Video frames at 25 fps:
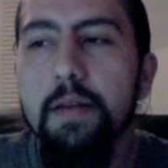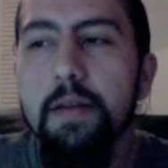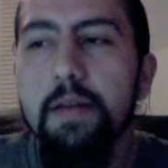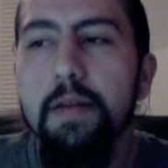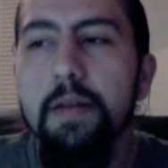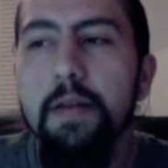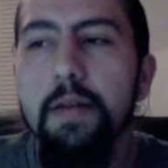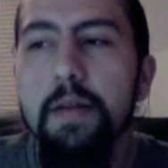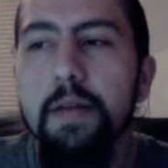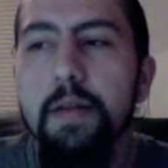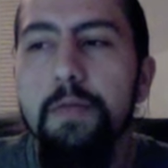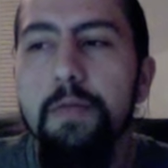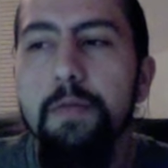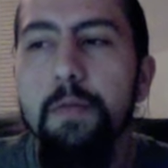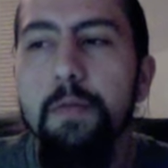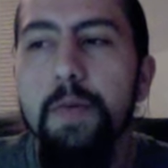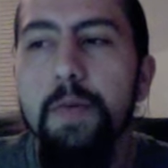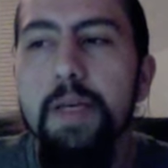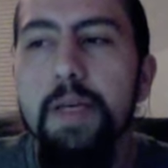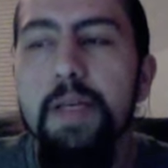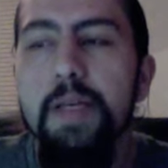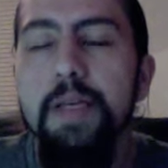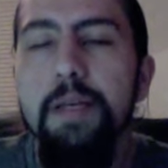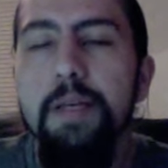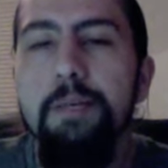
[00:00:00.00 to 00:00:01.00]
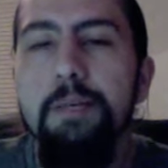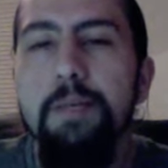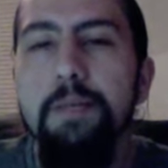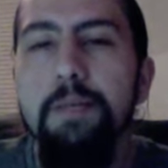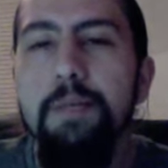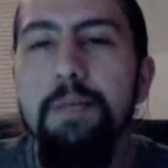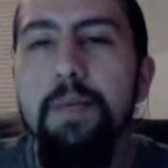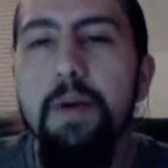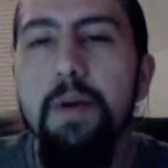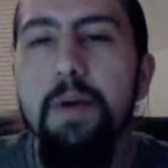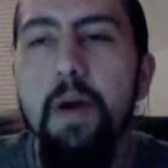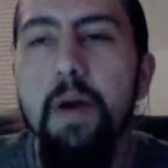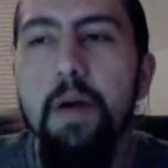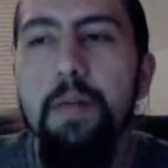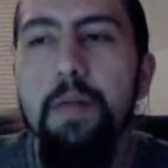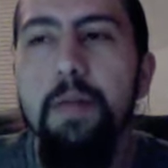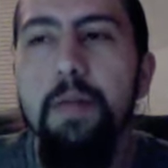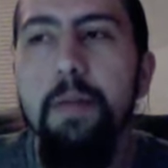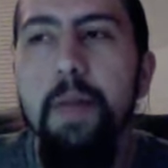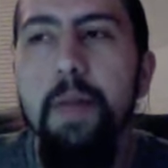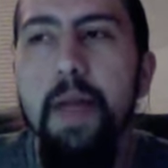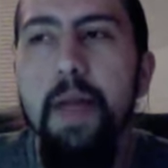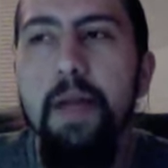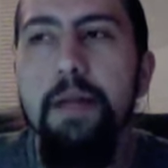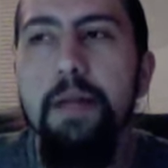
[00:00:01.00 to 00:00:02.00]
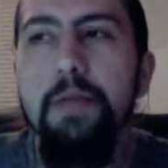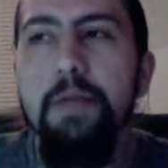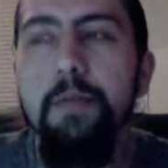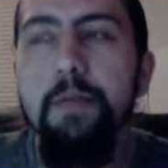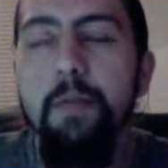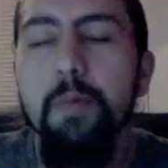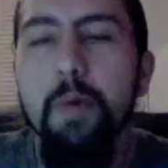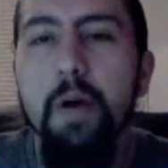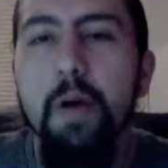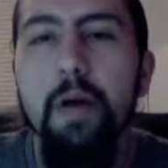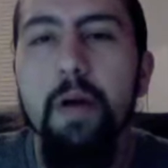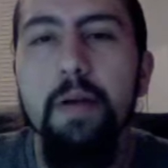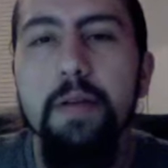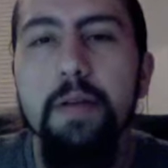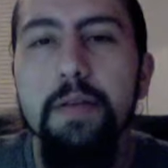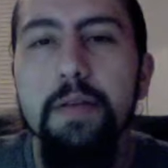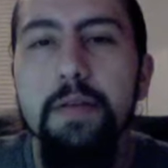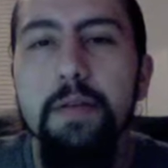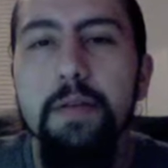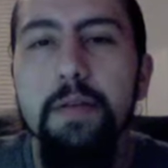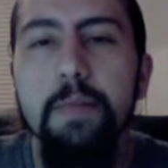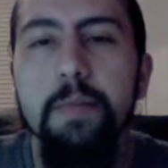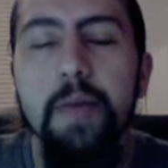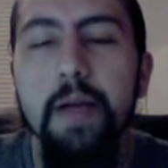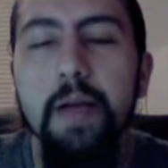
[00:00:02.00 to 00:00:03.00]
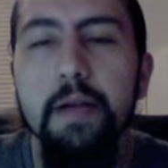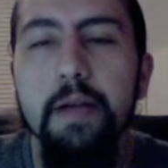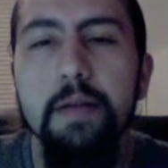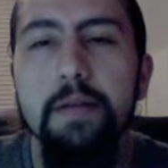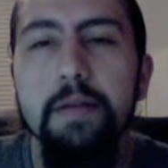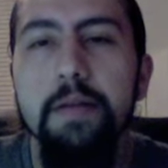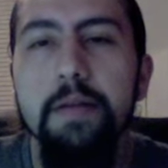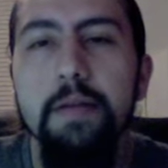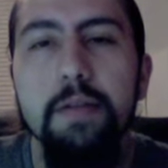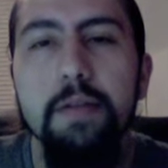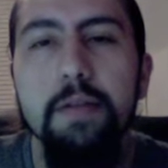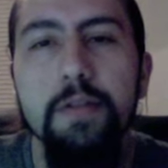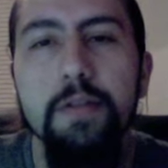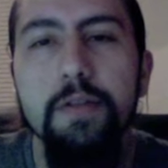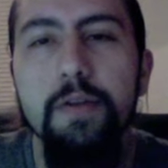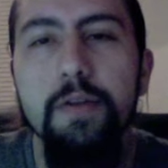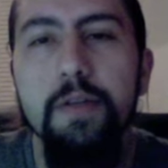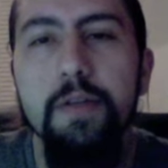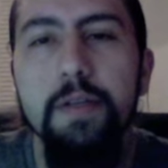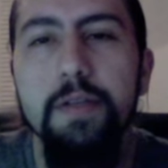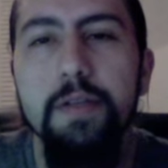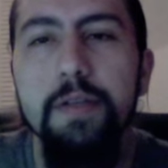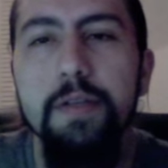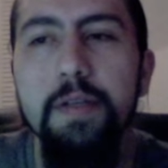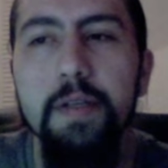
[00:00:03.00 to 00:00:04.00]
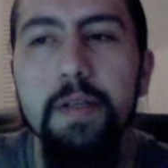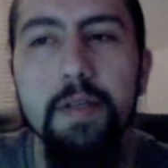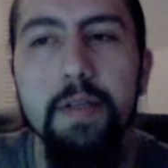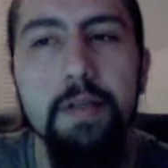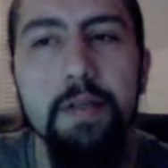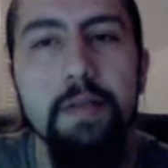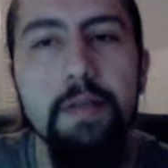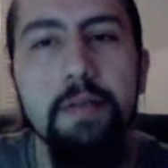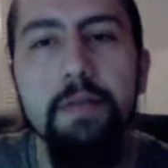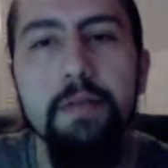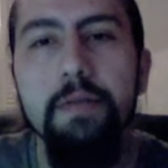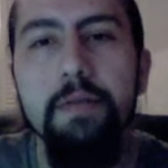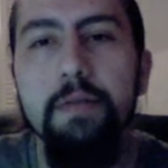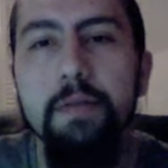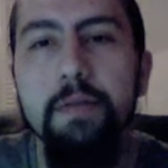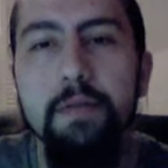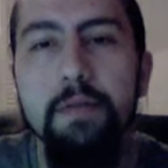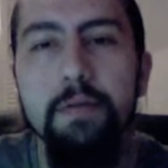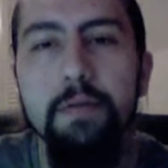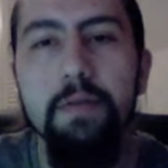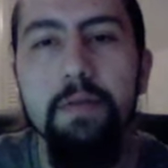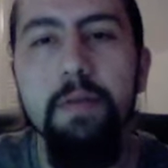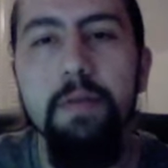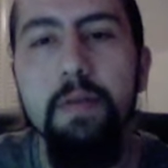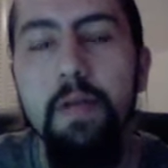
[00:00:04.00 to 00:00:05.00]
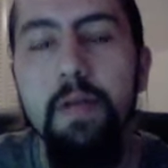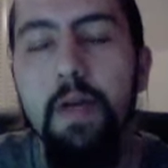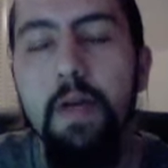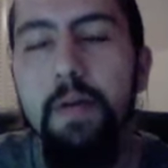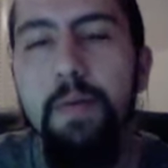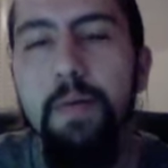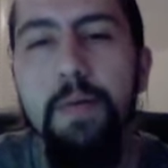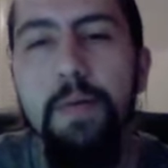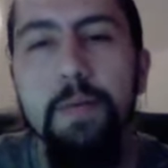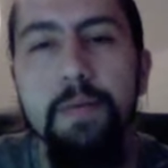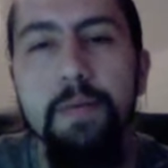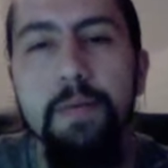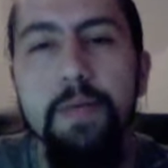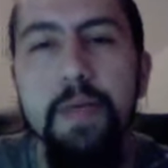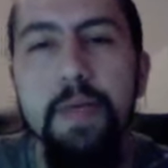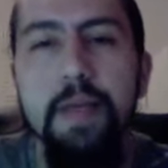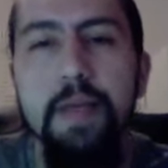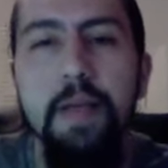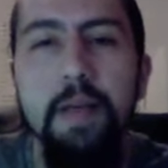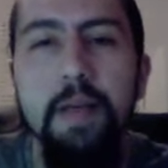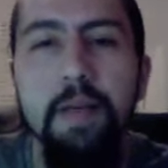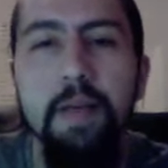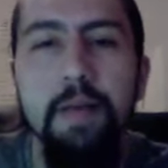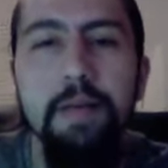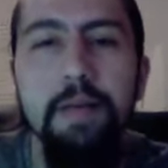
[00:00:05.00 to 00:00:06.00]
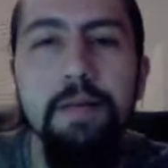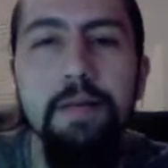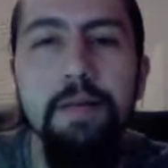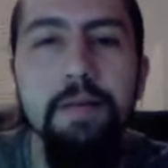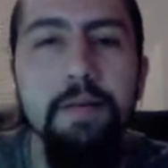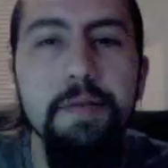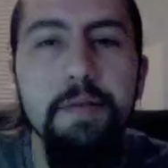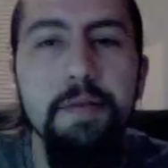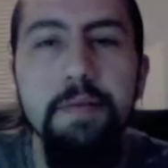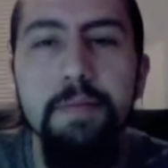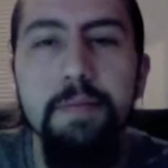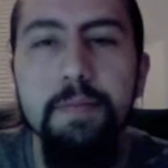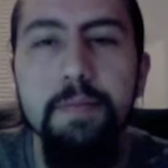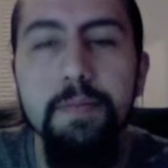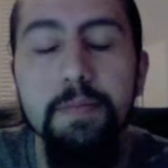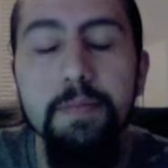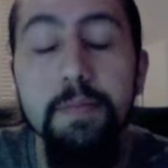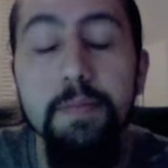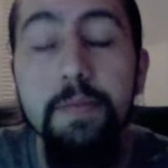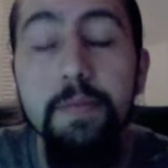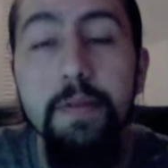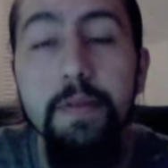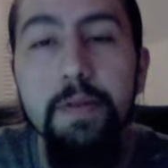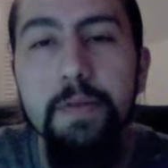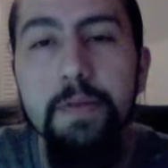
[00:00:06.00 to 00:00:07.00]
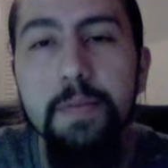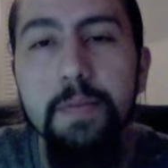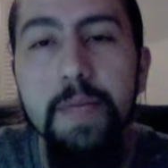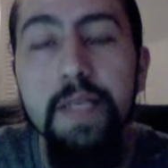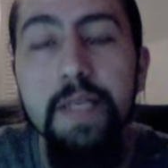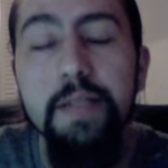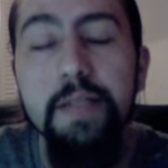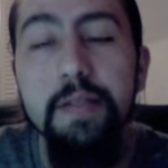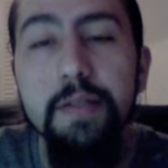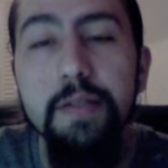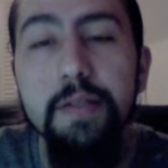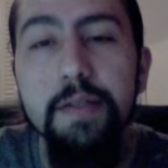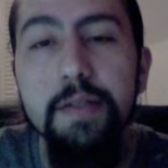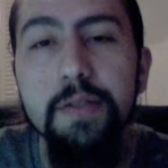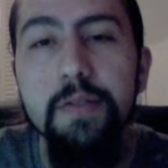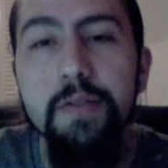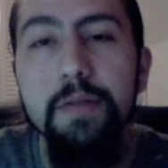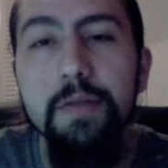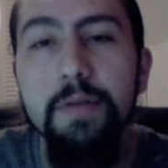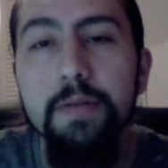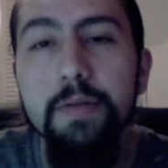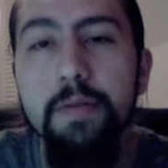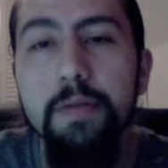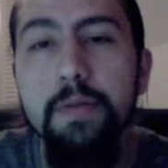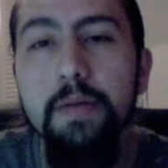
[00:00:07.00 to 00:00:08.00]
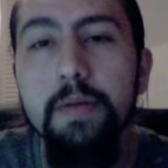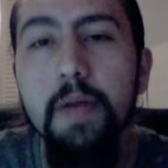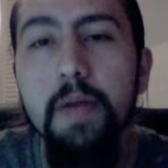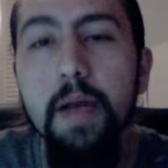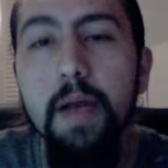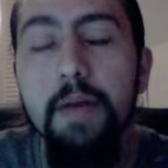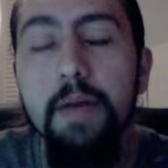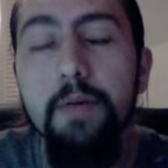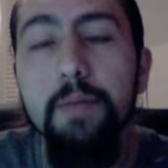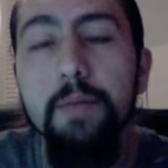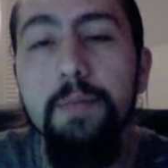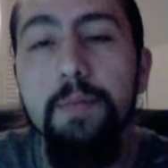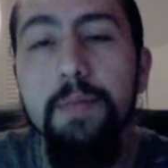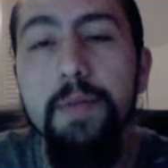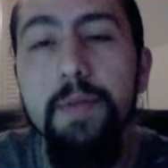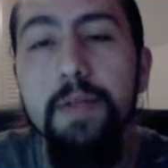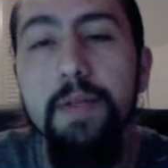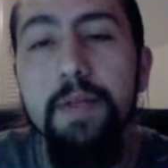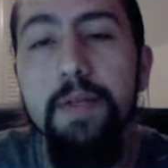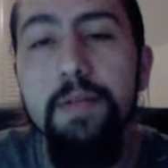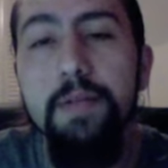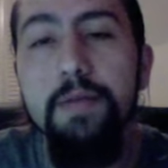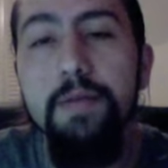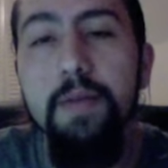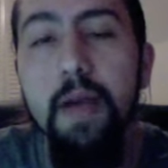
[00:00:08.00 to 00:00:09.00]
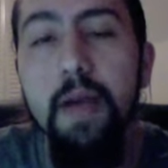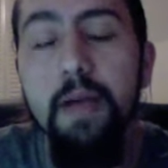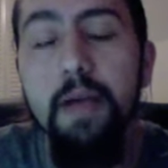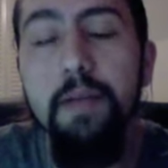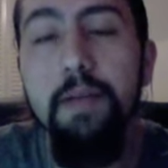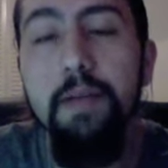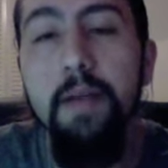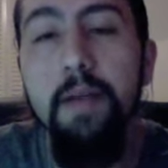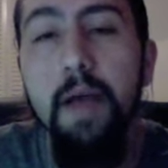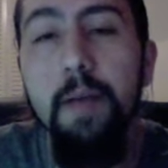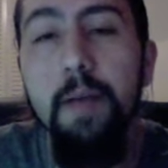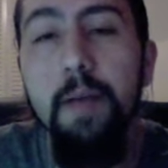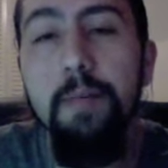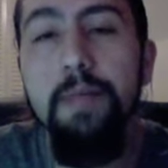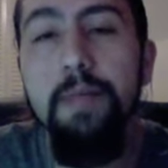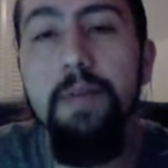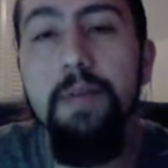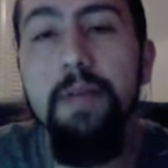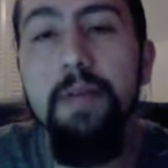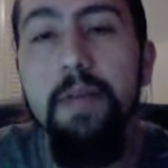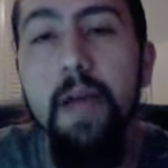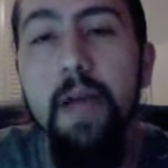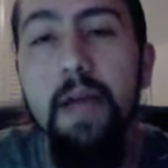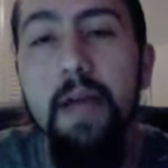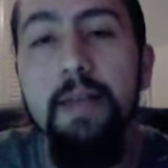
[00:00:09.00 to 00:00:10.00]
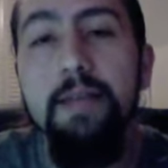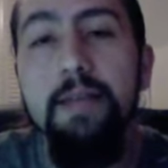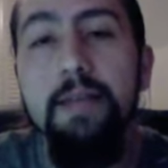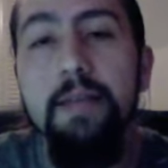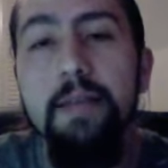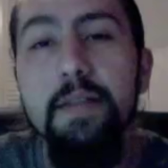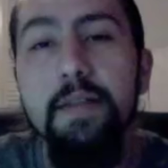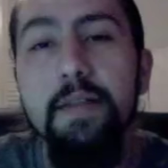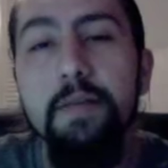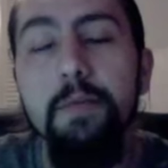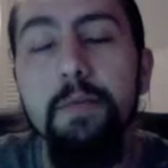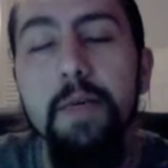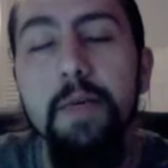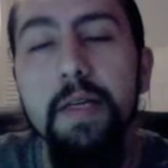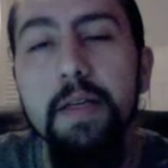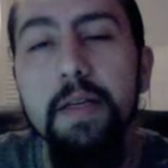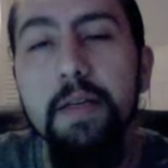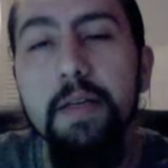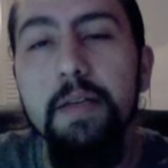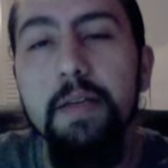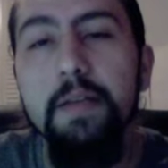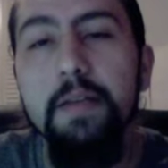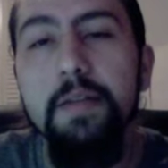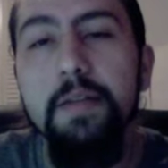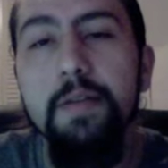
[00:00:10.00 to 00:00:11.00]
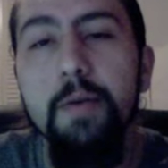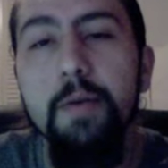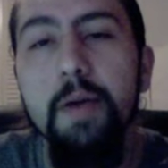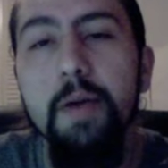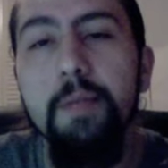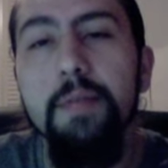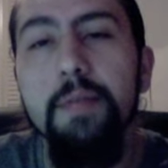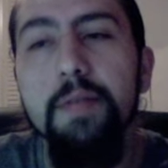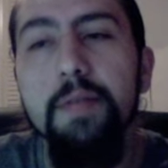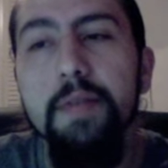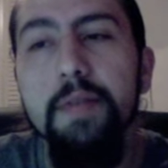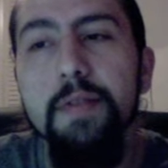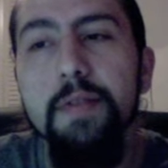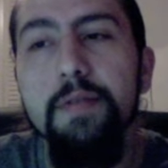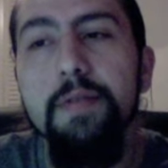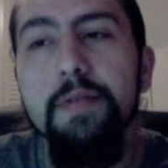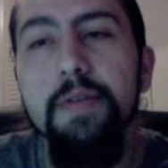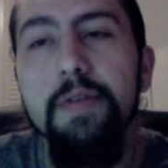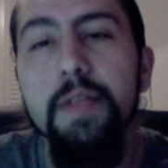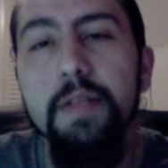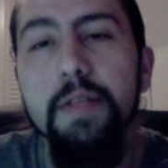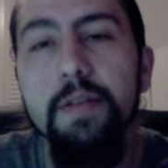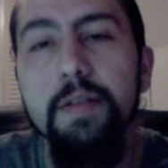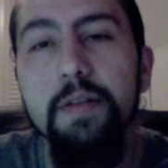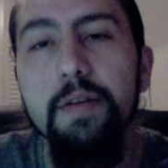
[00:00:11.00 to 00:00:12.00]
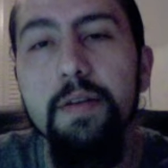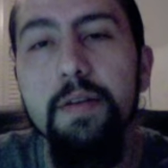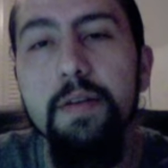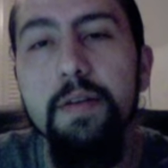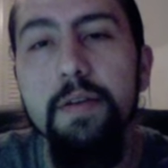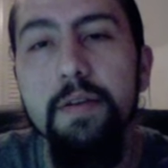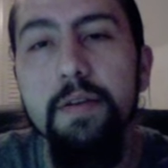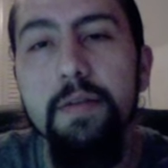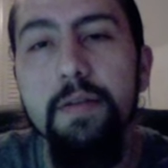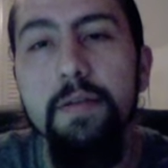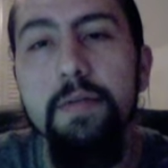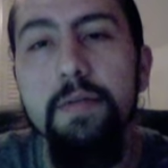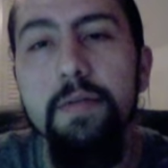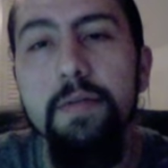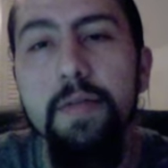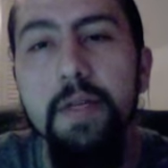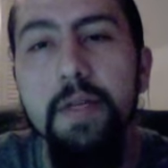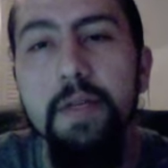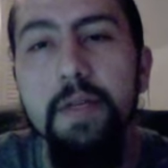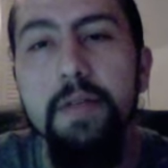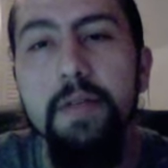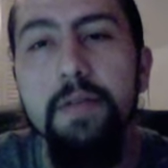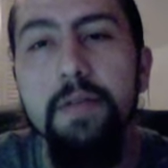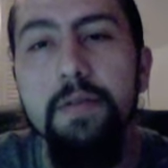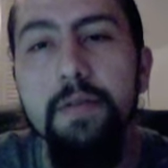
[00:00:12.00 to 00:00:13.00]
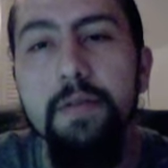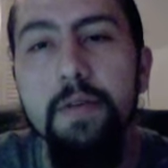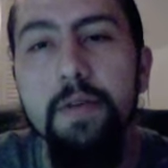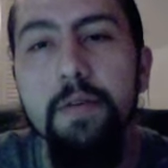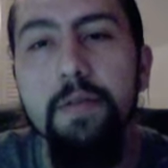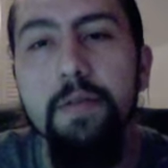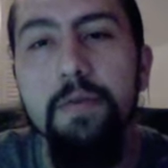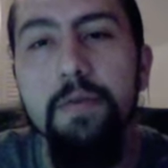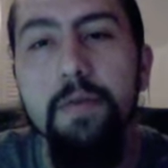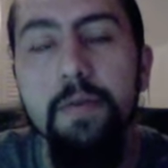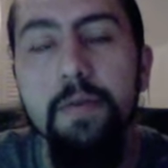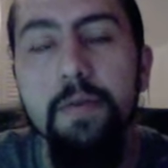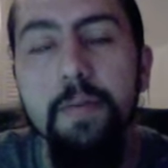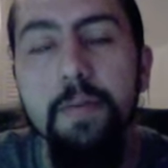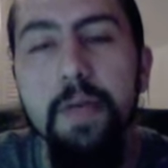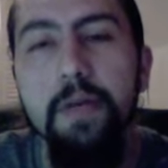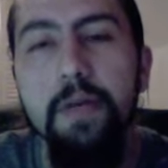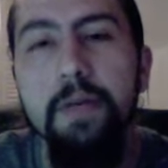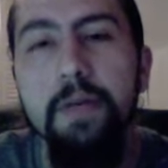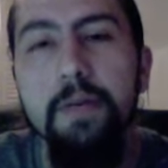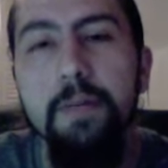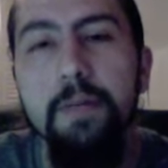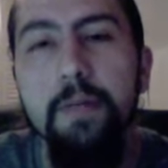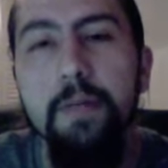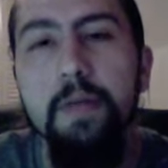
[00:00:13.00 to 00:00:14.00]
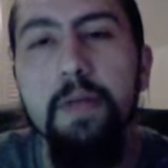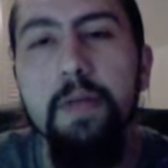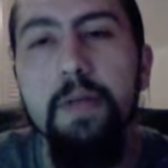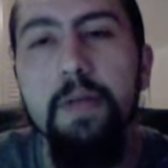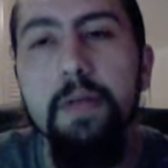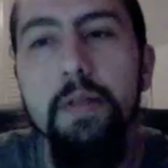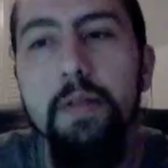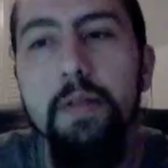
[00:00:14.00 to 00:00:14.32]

if we keep on the path we're on, it's a path to destruction. And a lot of people say that, and it's basically true. I don't believe, I believe, I see an awakening, so I believe things are gonna take a turn for the better. But